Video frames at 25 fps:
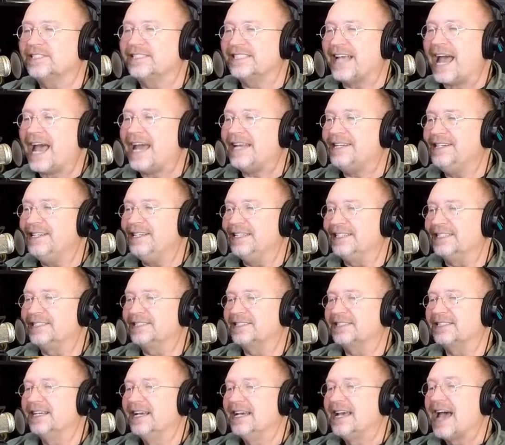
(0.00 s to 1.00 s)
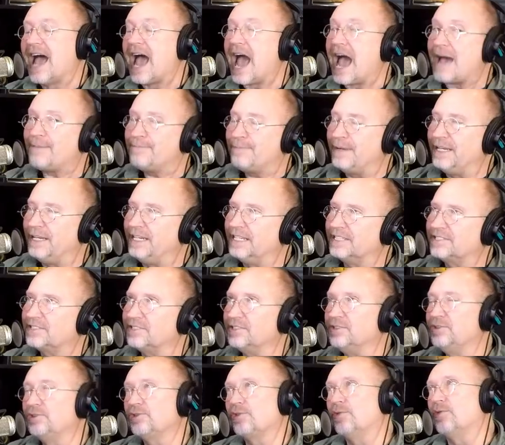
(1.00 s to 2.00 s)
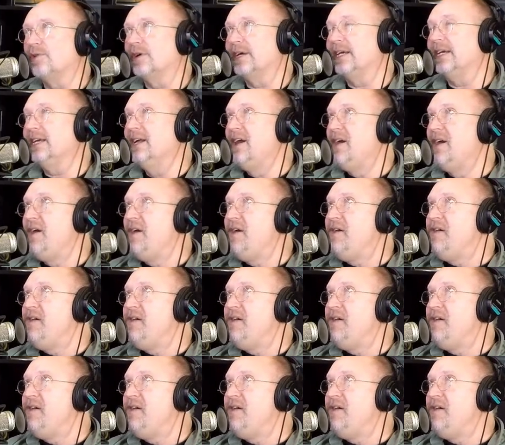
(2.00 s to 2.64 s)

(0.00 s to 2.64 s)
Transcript: sadness, happiness, and joy